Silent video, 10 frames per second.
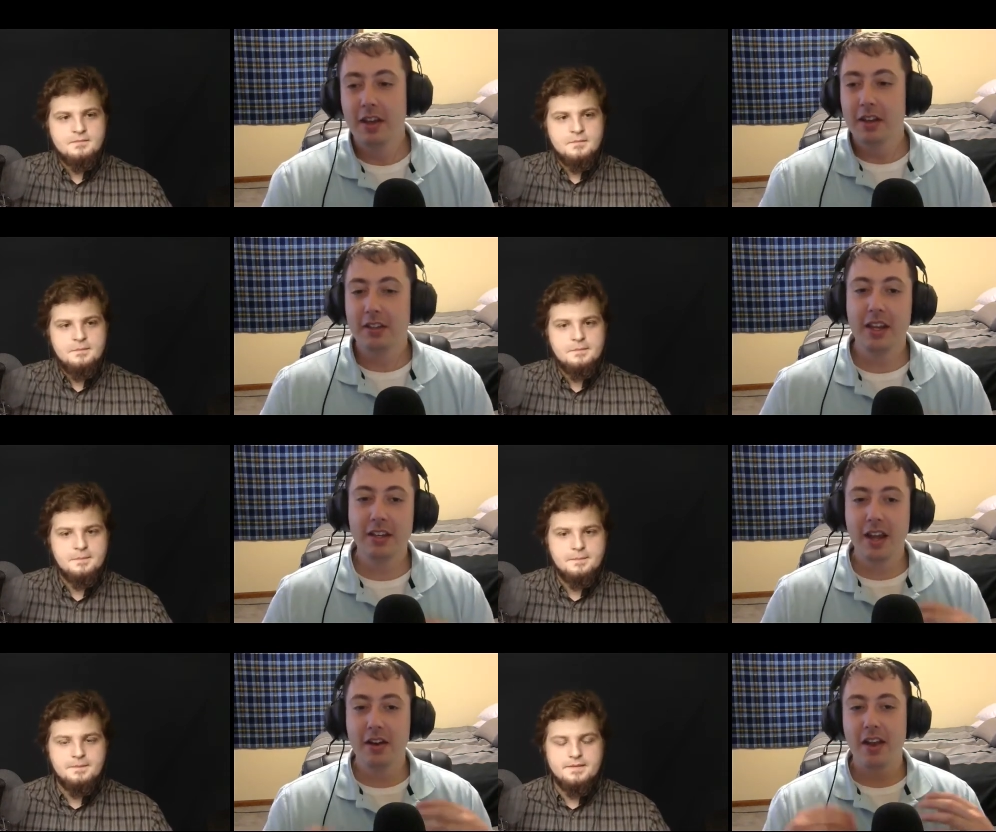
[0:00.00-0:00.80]
Speaker 1: To get
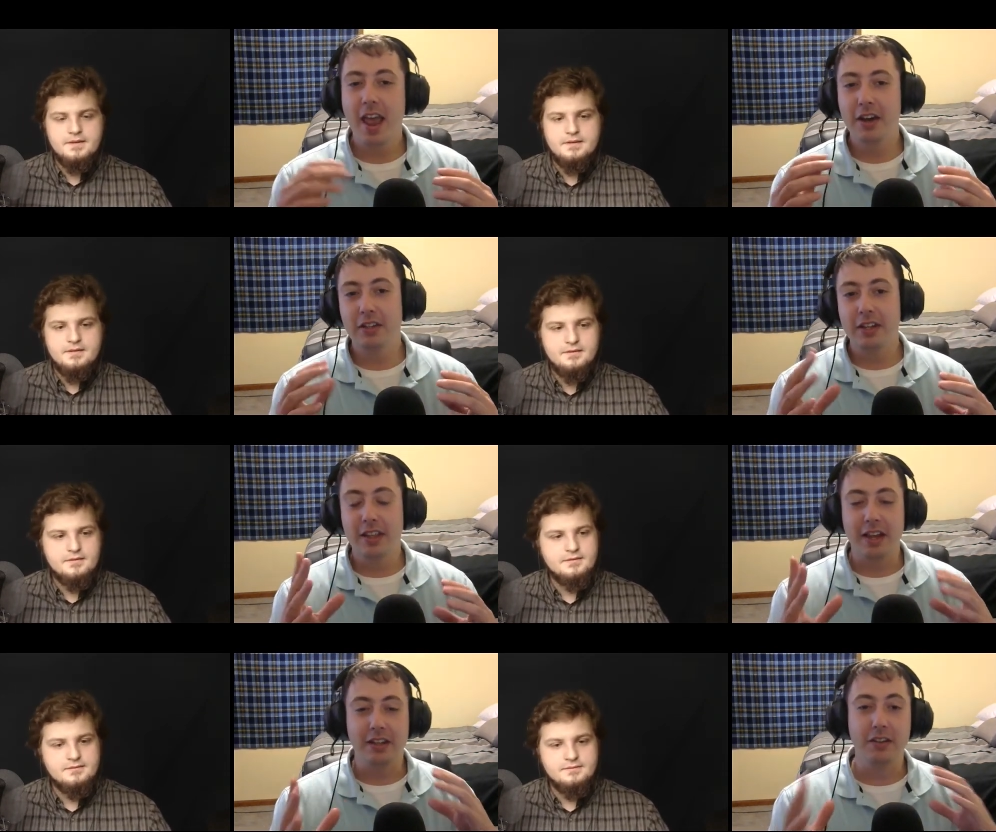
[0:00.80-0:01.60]
down to actually
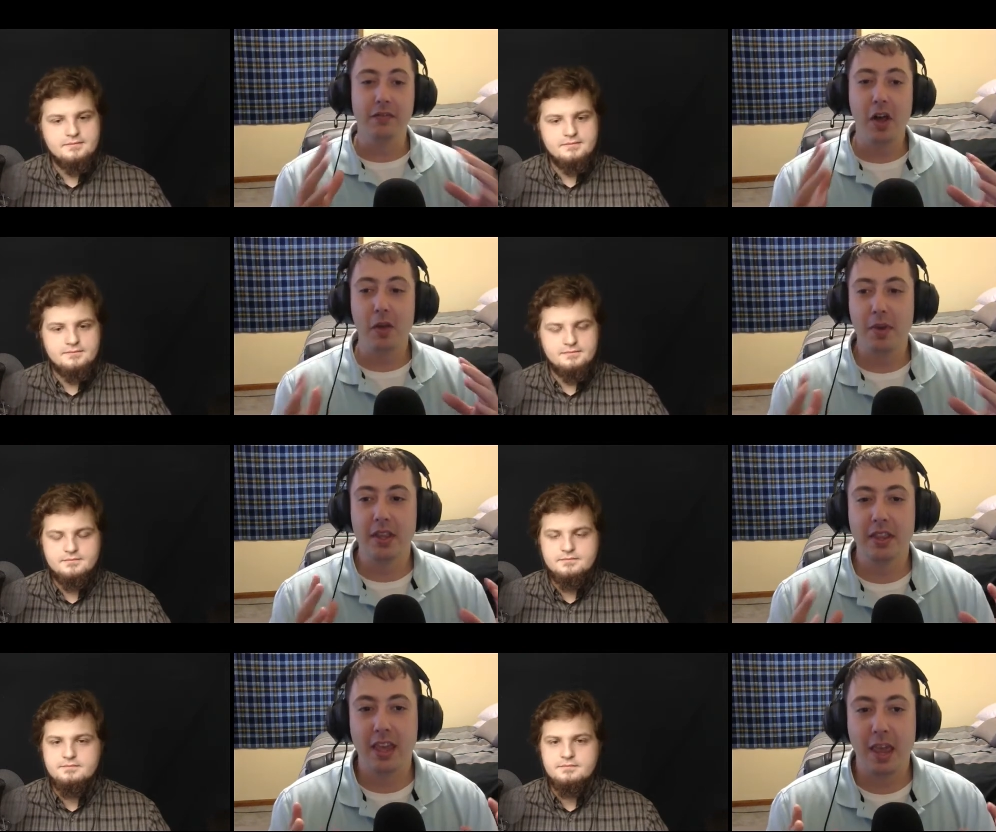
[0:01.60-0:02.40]
like developing
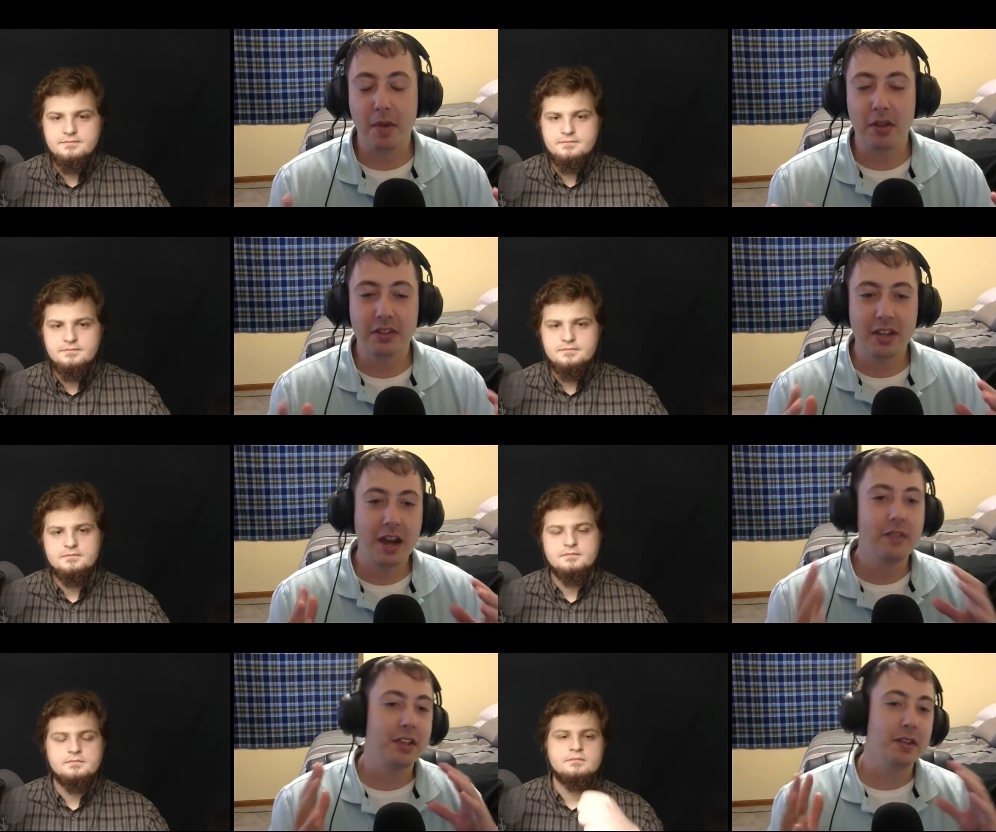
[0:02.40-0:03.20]
the game outside
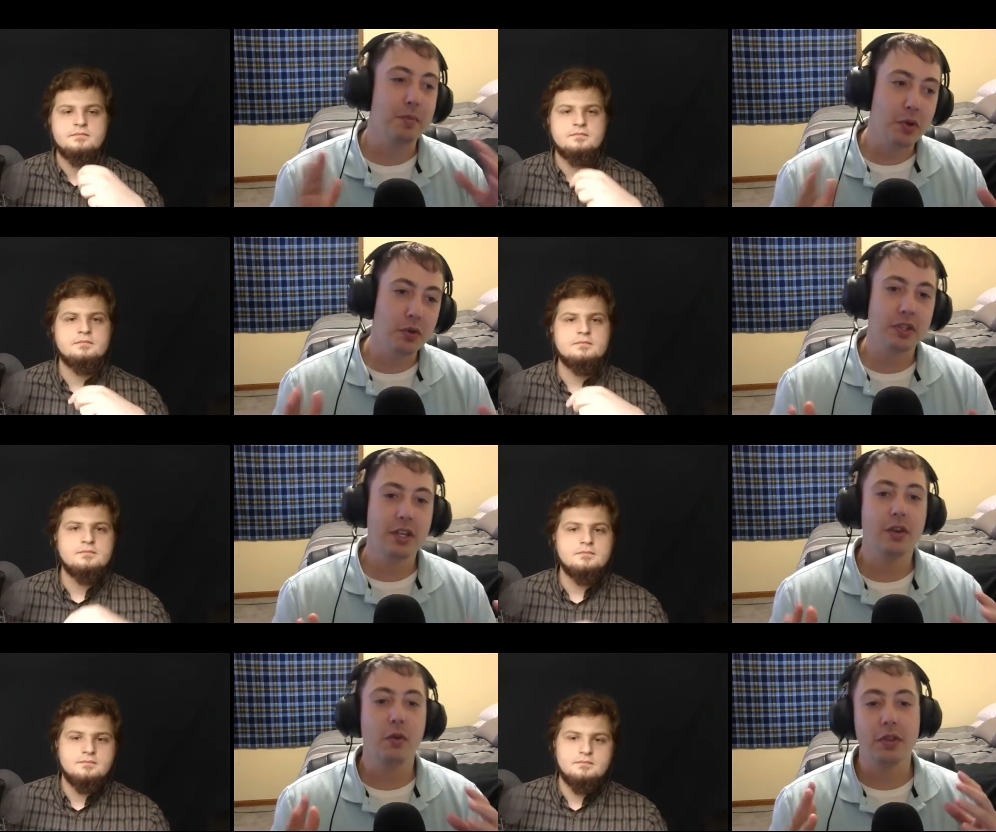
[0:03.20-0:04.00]
of like the
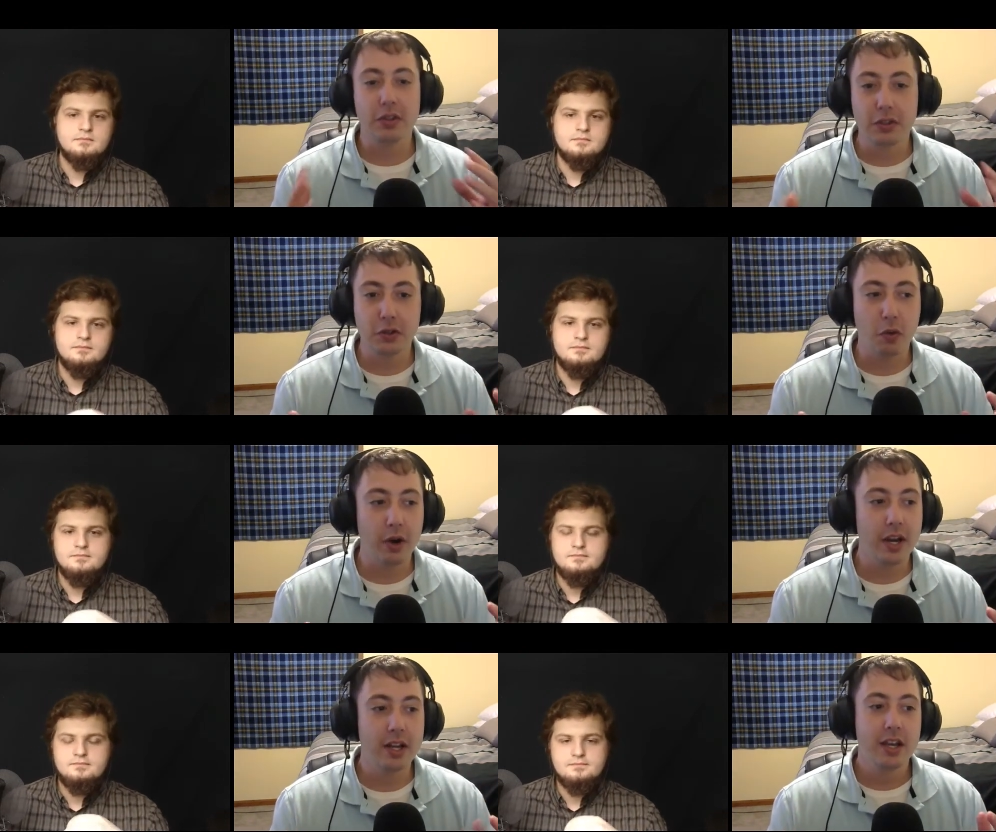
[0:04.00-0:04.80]
music or the
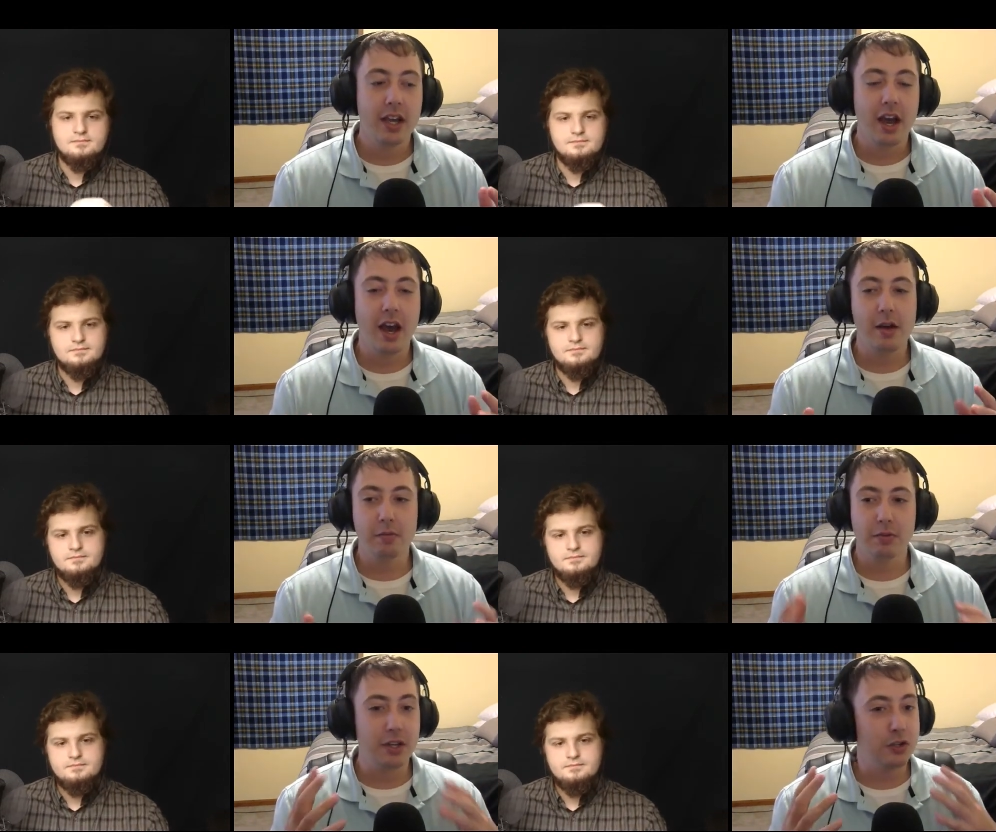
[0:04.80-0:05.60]
story, uh,
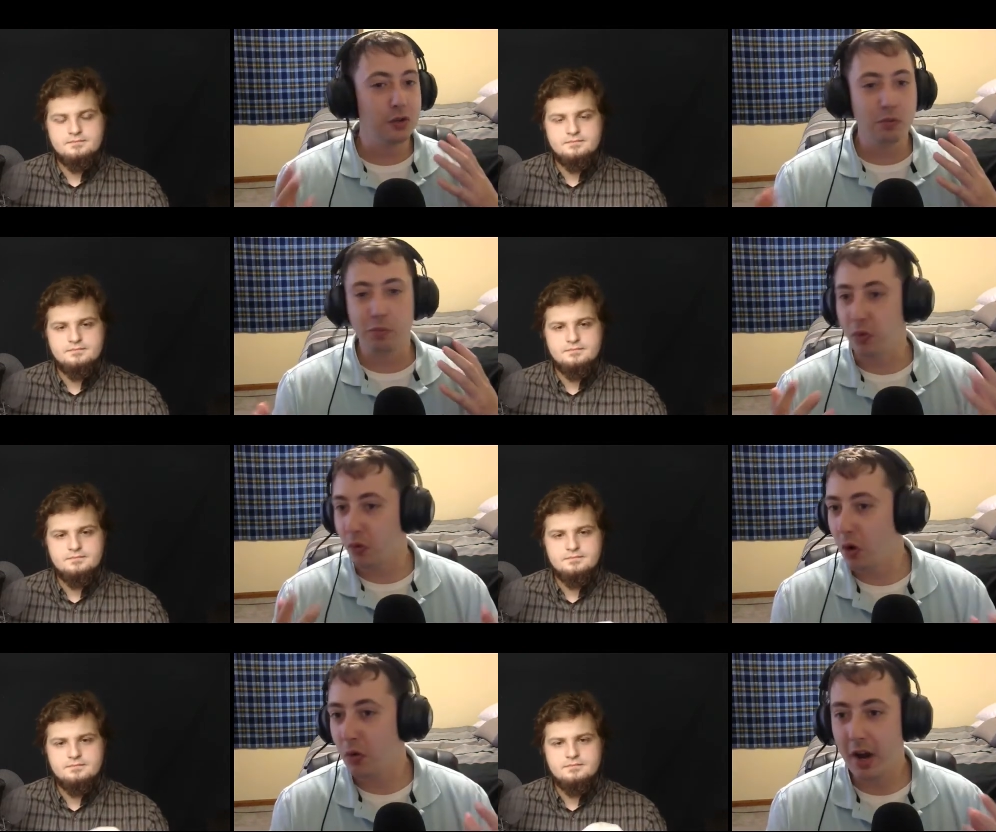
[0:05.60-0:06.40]
did you
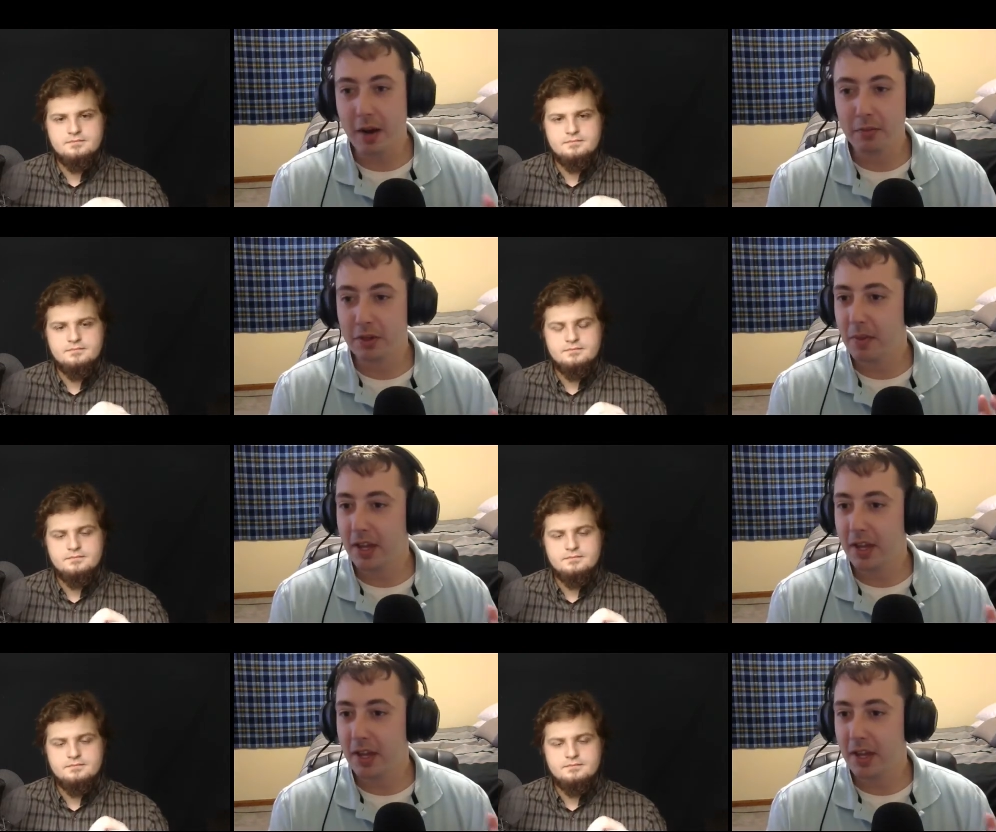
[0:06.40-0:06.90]
program to make